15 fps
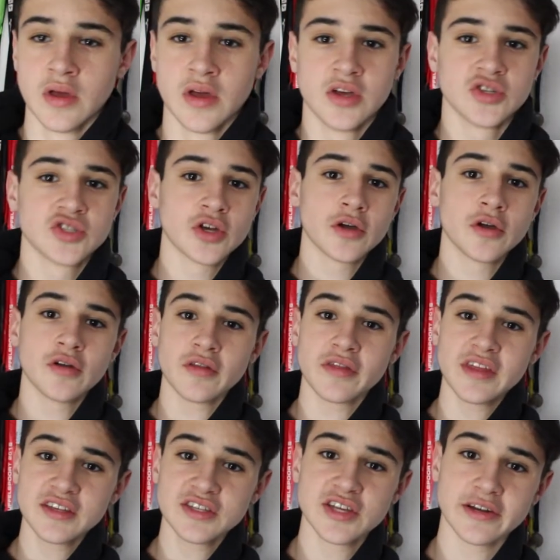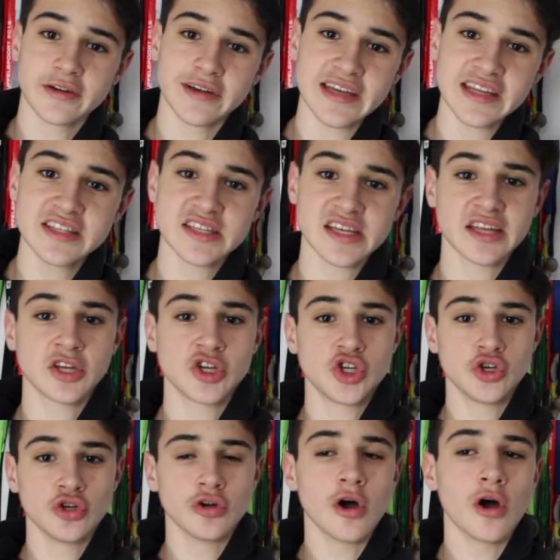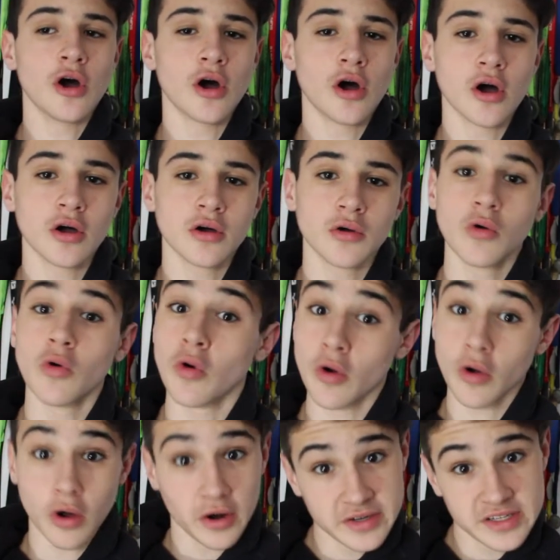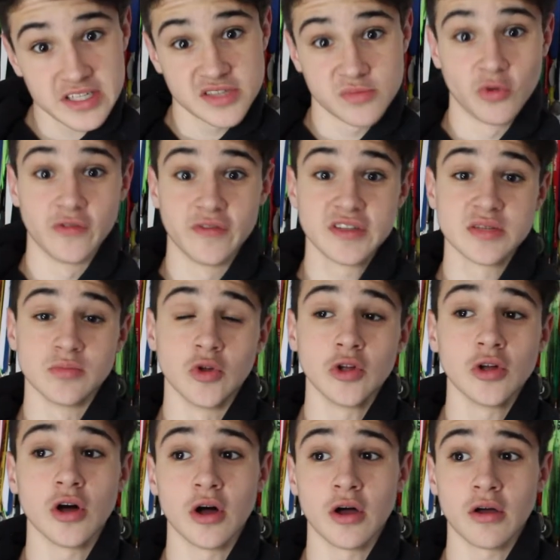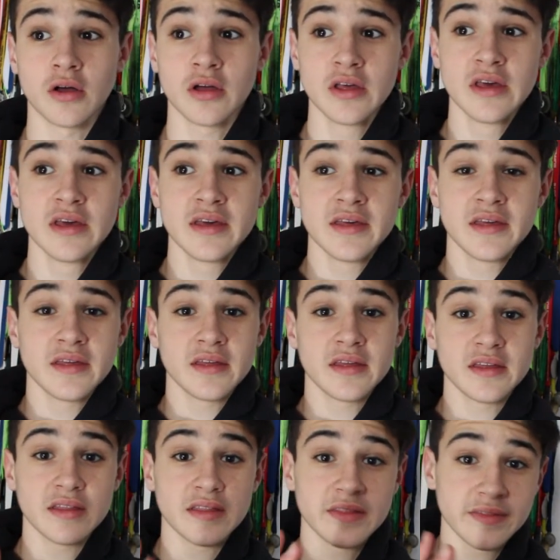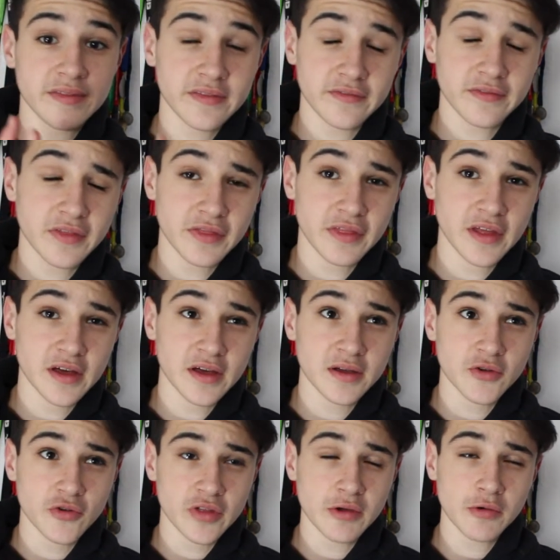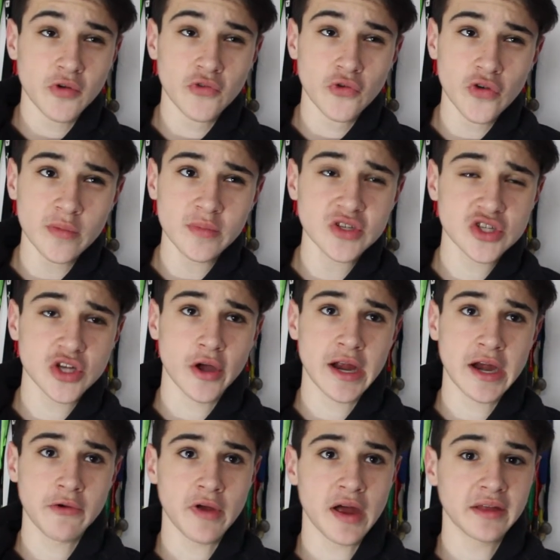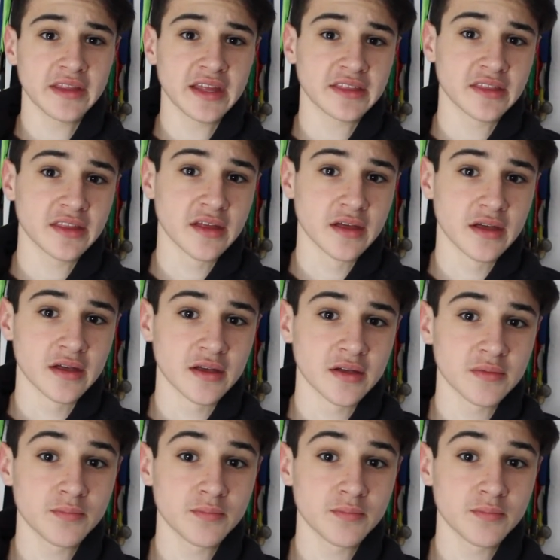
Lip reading: So things that are inside the shoe aren't as more visible are there were rumors going around that the